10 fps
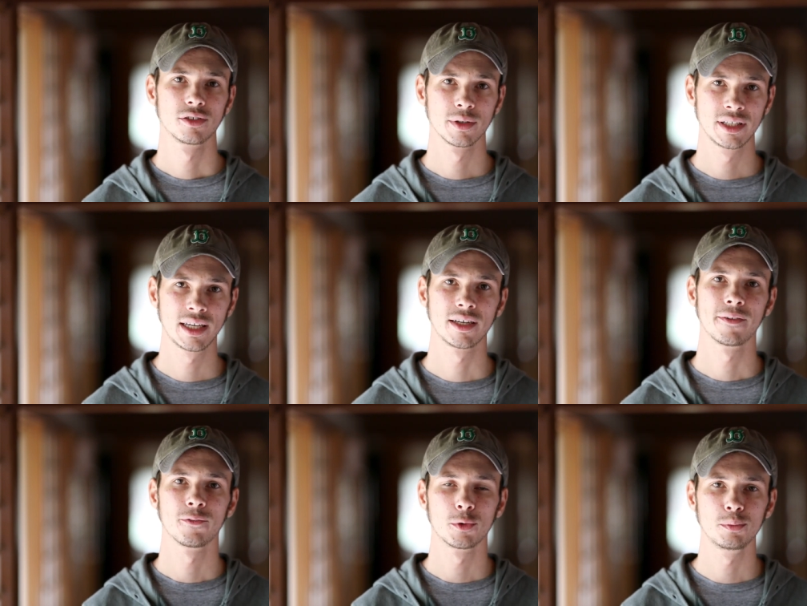So
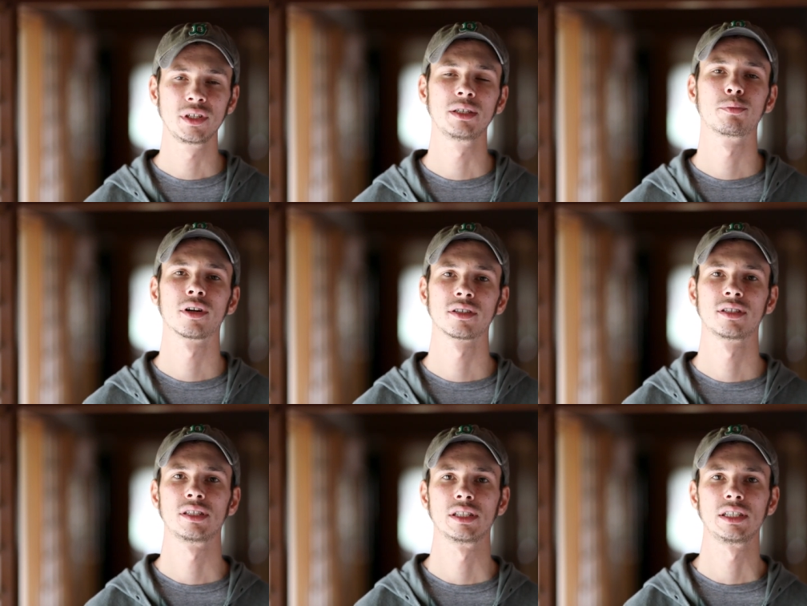again, for me
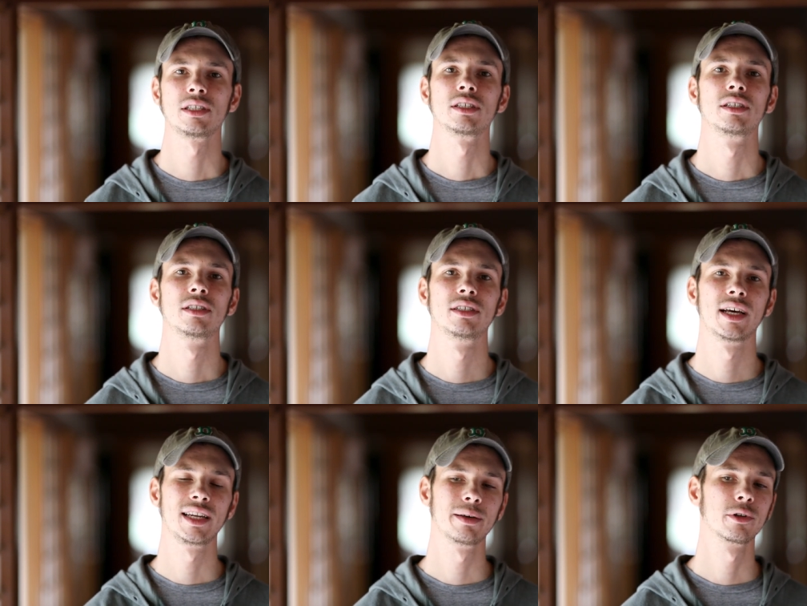personally, the
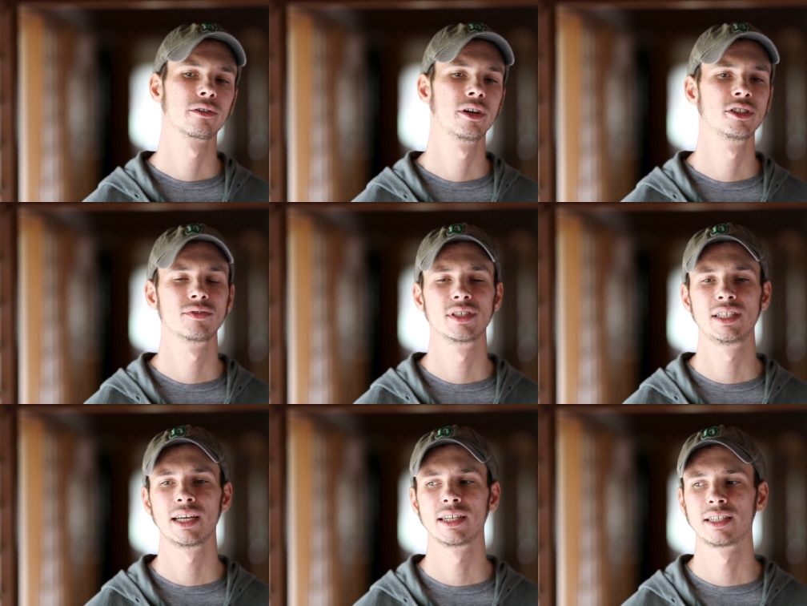dynamic range of the
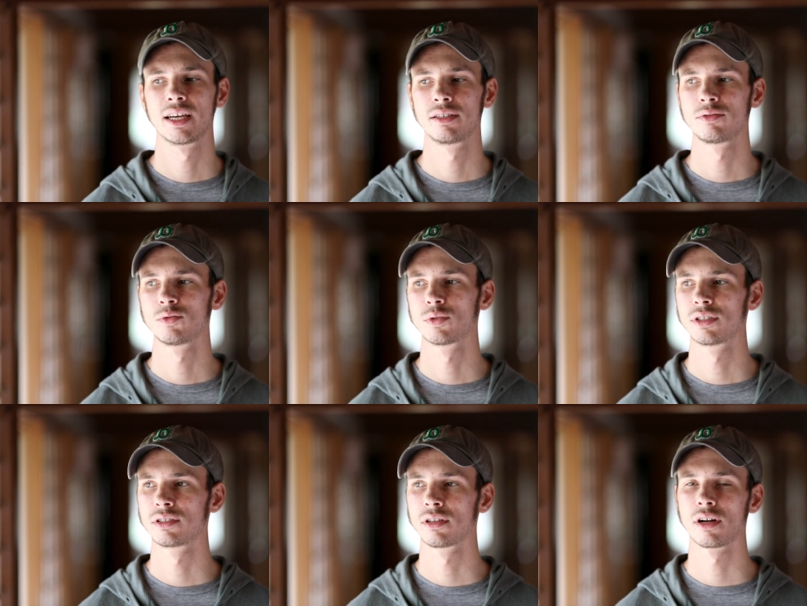D810
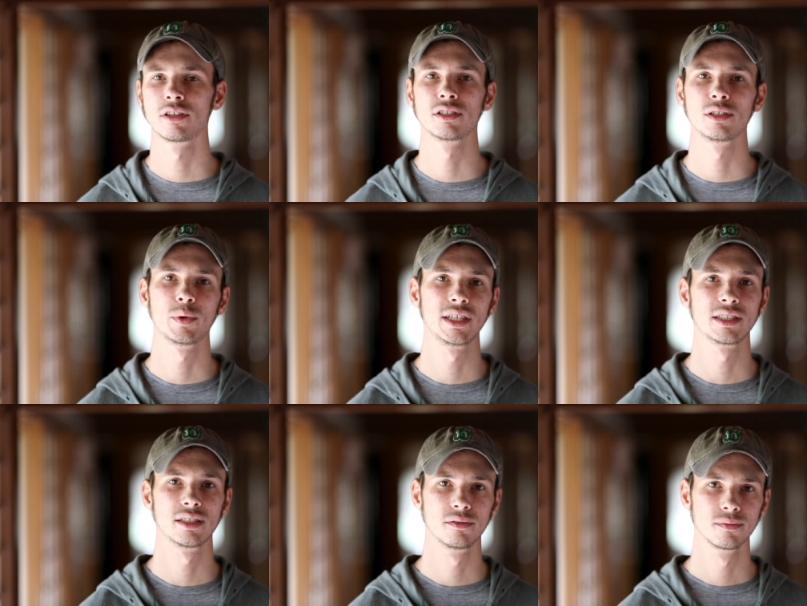was largely
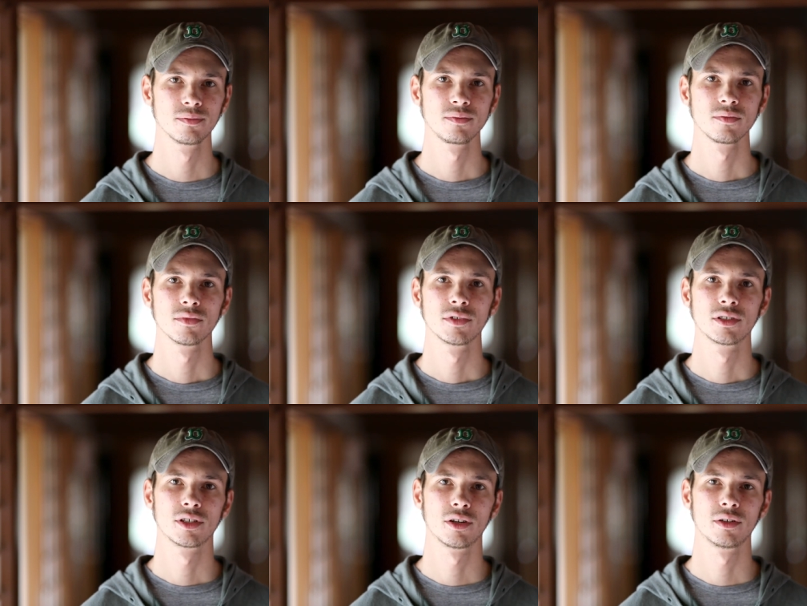wasted.
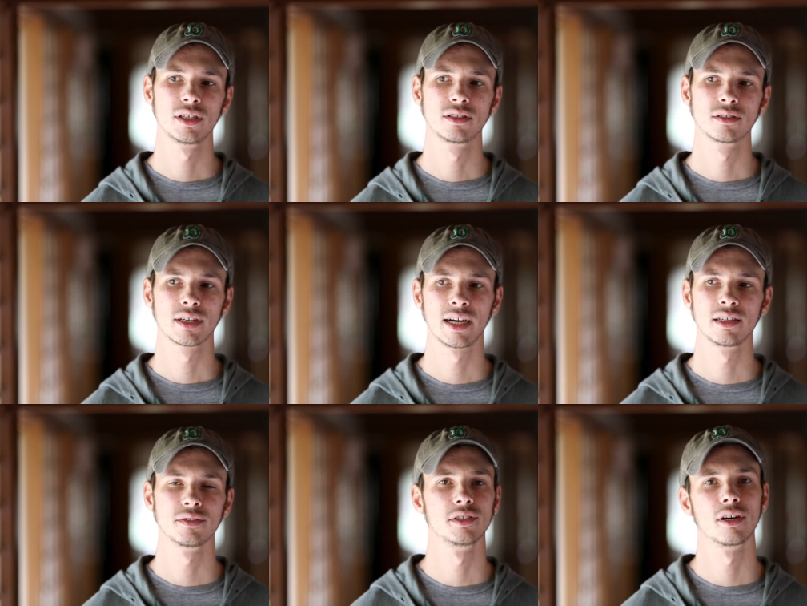So it's
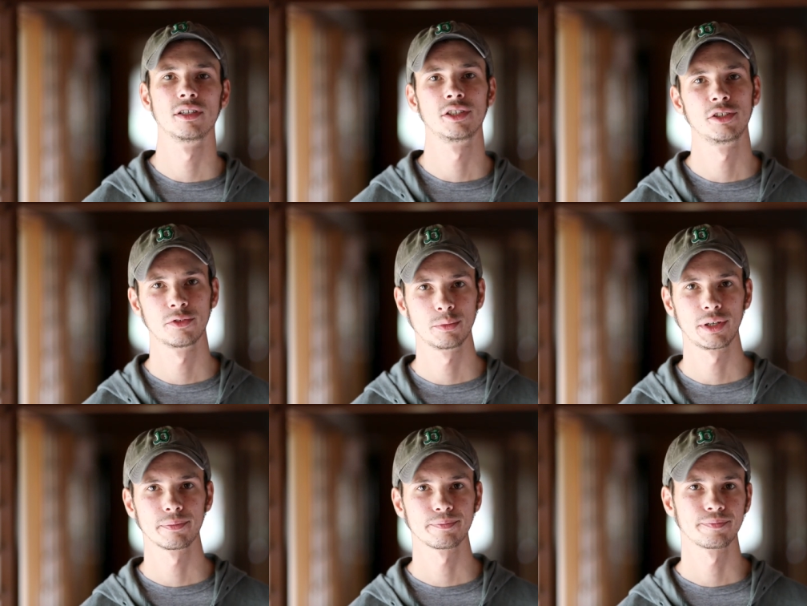kind of a non-issue for
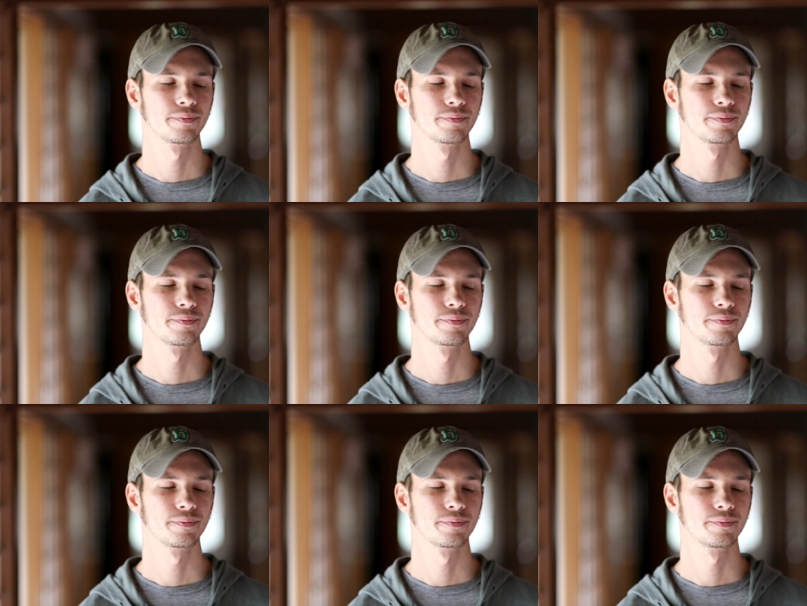me.